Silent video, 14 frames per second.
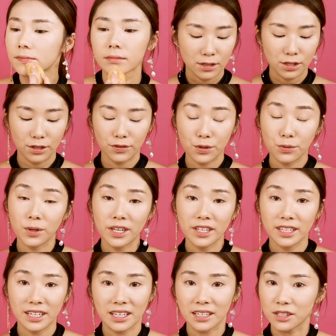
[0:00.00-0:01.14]
So if you want
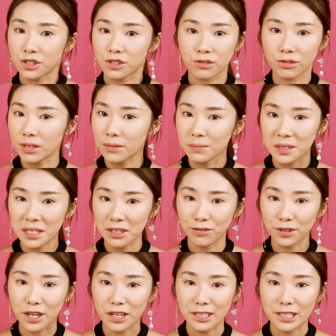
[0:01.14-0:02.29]
that extremely
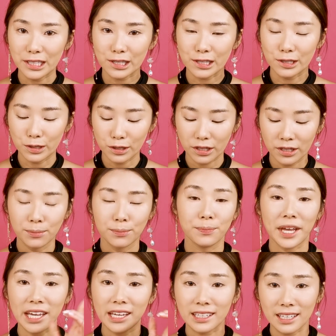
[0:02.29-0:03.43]
flawless look,
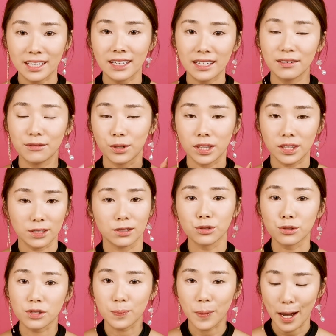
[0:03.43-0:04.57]
baking with a
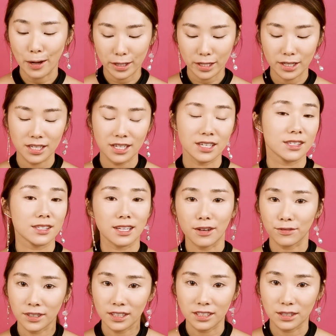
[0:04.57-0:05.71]
loose powder is
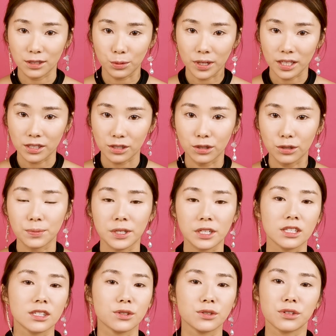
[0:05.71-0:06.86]
definitely the way to go
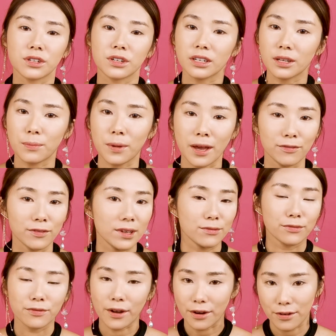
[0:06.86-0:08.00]
because you're gonna have a
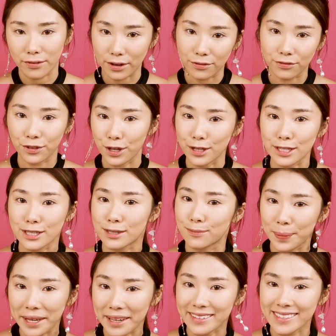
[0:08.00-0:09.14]
very flawless
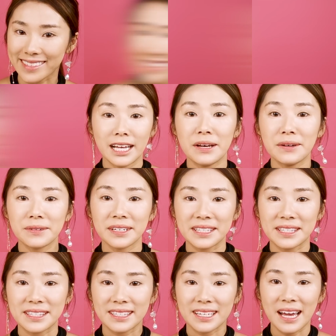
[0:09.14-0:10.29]
base. Now
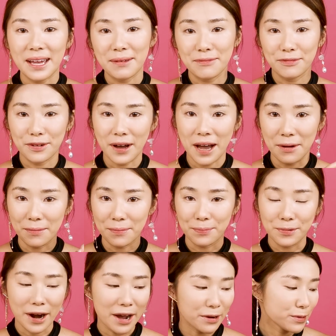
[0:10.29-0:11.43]
it's time for our
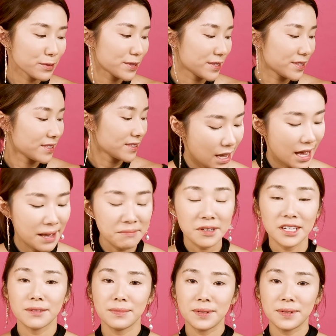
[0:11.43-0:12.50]
brows. I'm gonna be